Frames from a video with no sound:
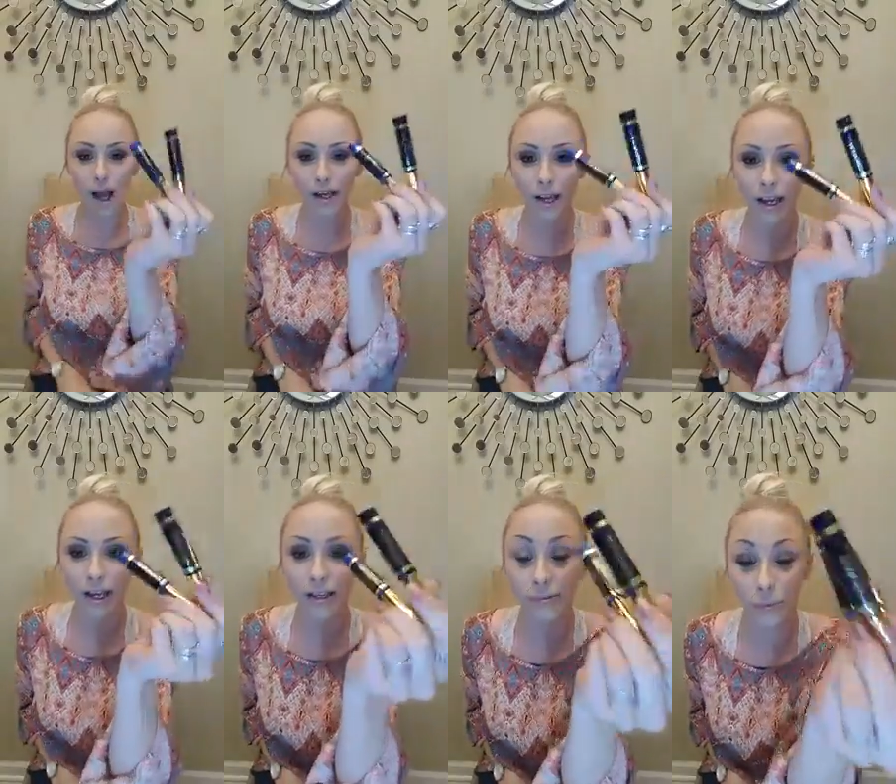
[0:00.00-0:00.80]
It's a
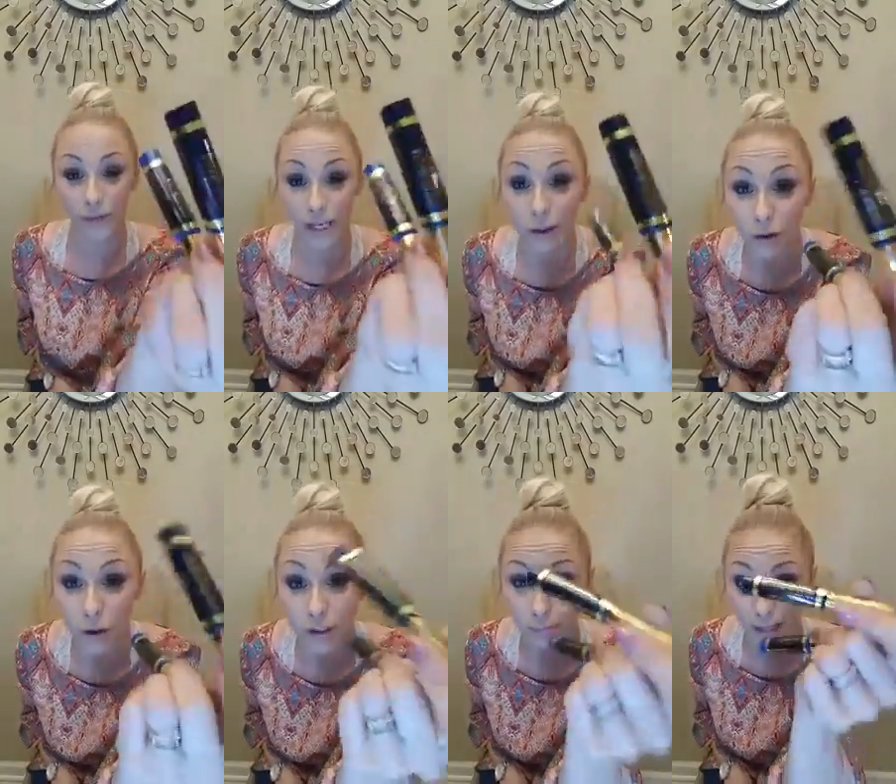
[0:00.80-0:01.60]
dark blue,
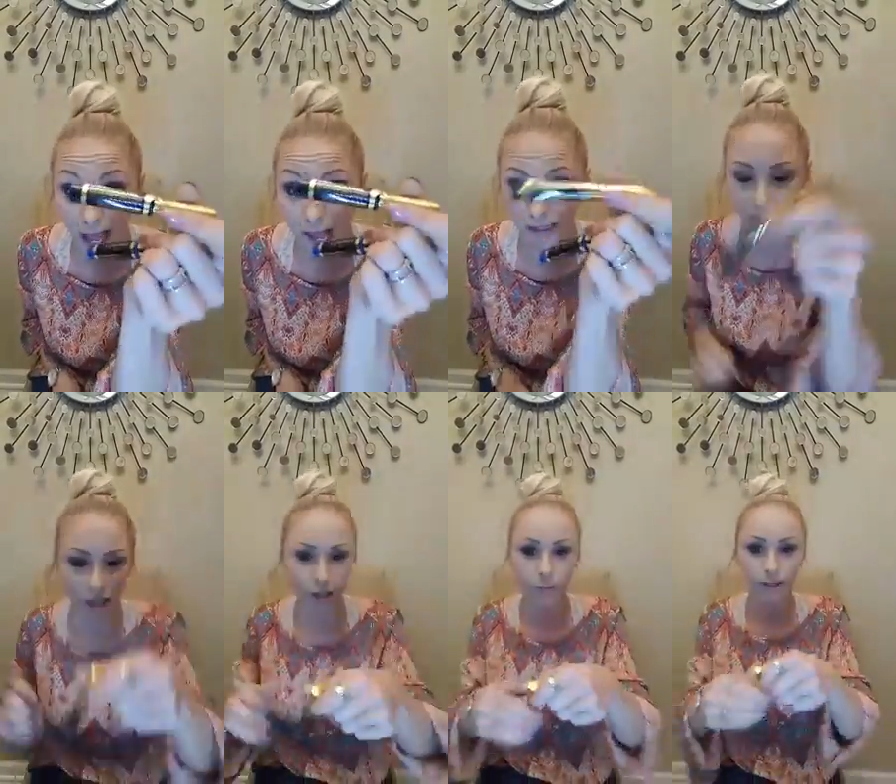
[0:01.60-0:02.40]

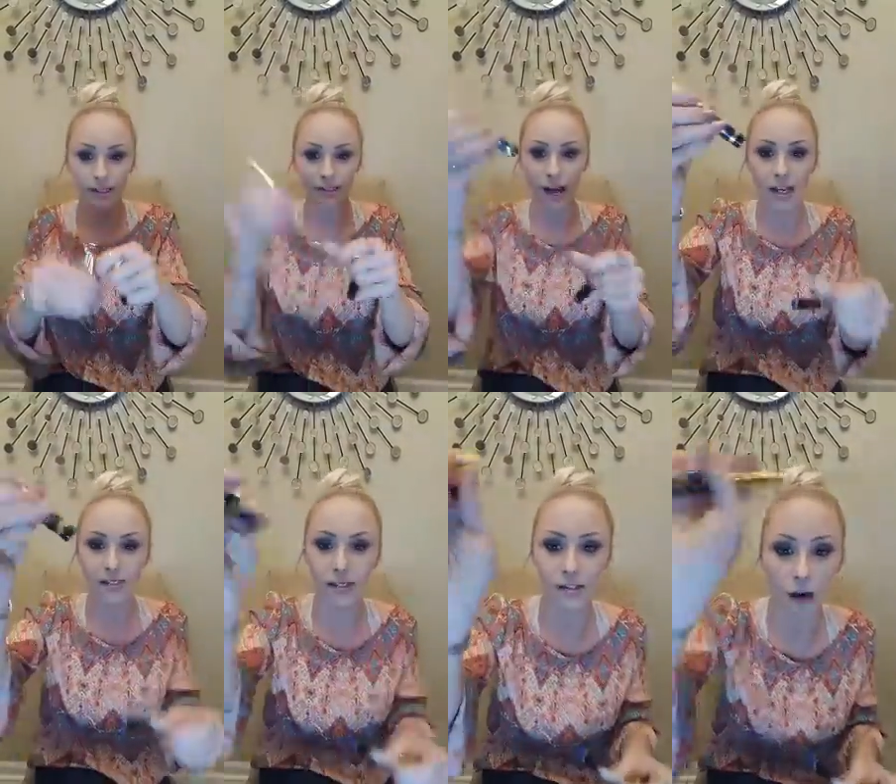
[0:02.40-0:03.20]
and that one's
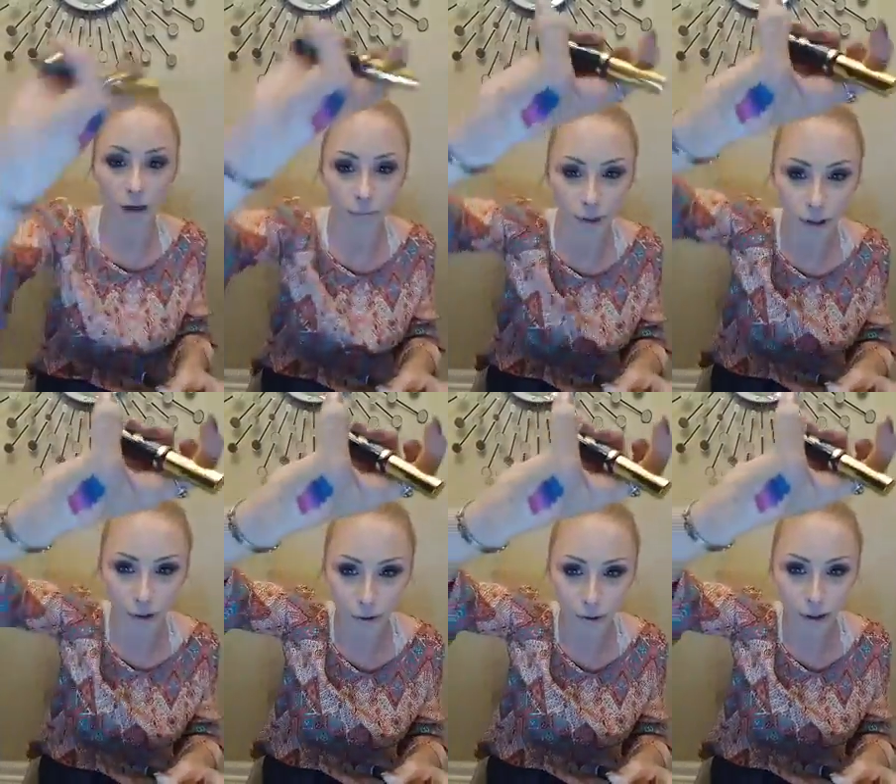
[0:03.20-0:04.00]
that one.
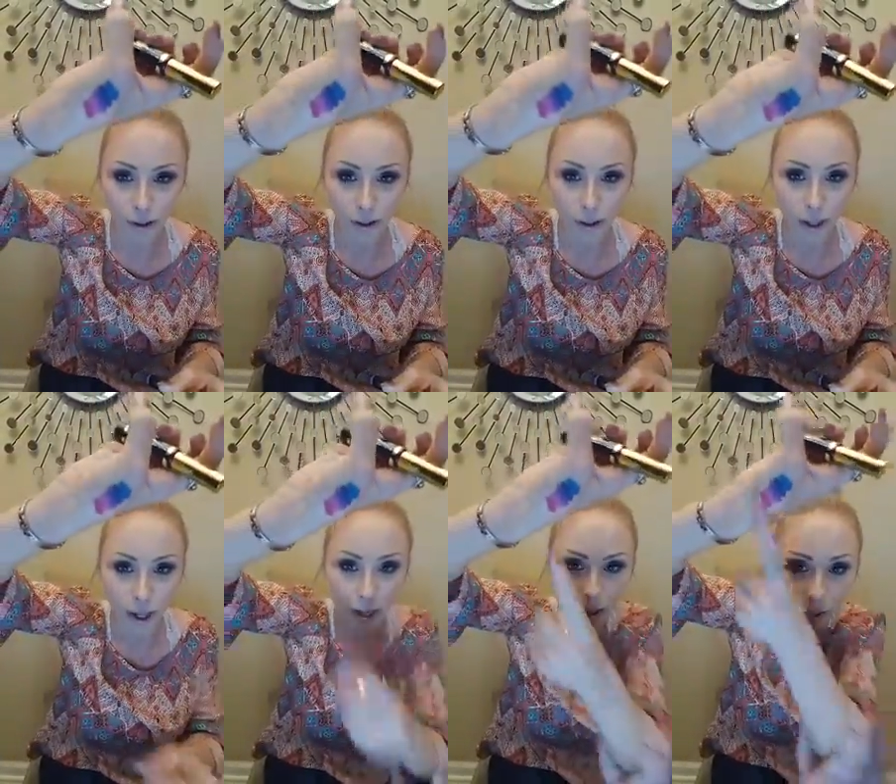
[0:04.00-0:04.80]
Huh? Yeah, I'm
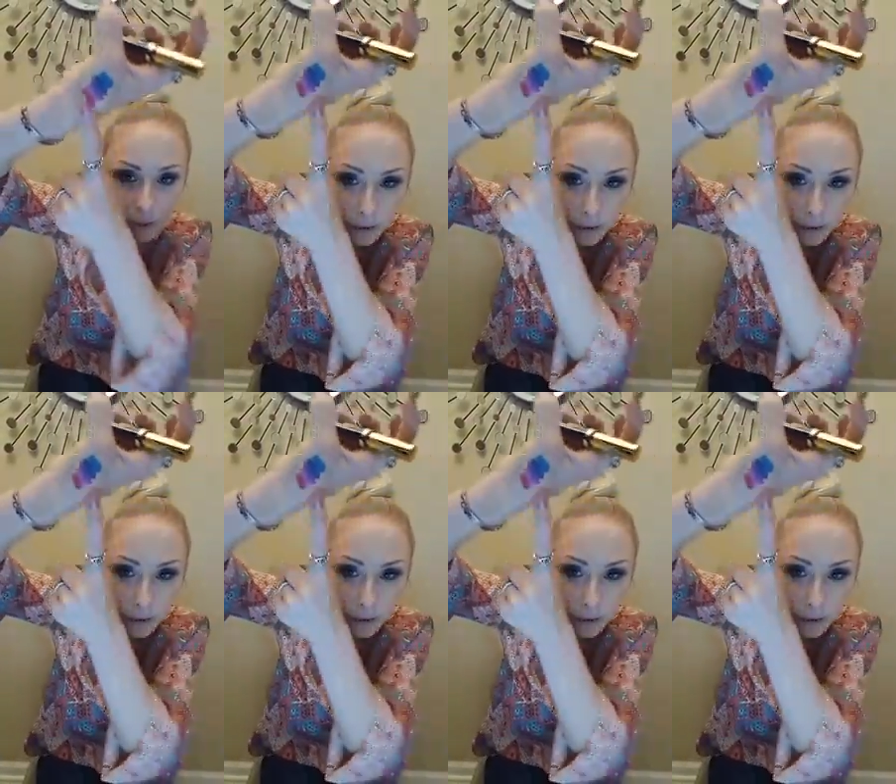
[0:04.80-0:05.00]
showing it.